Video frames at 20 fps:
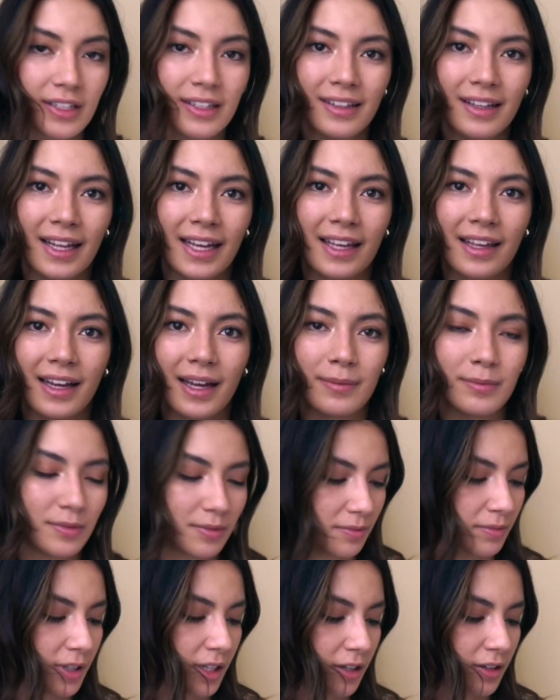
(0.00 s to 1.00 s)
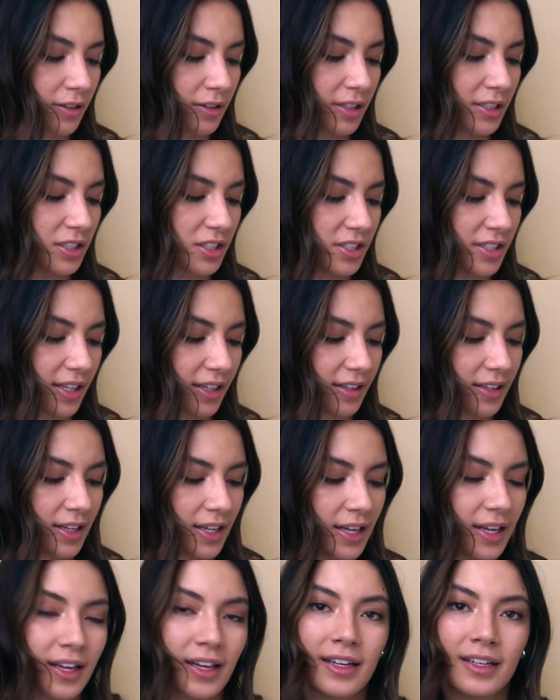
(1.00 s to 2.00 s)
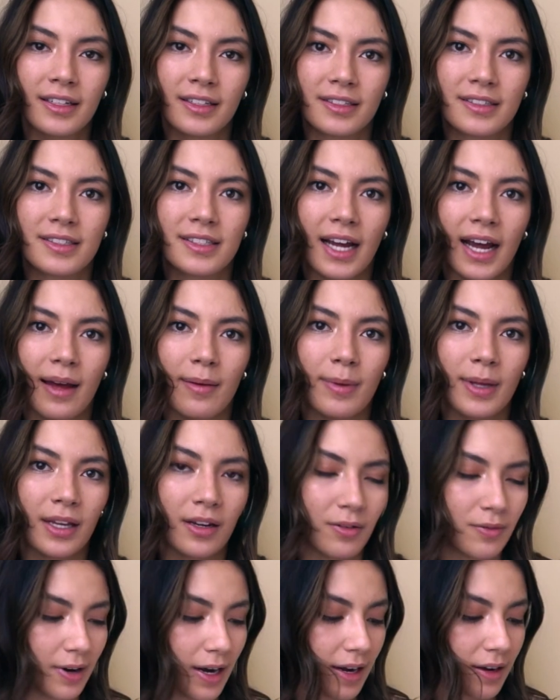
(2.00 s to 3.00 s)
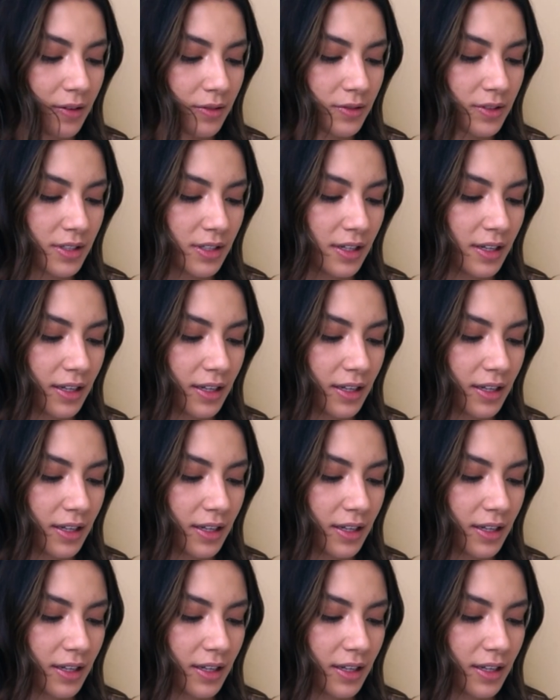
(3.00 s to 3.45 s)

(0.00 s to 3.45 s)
like, I'm literally just like dabbing around.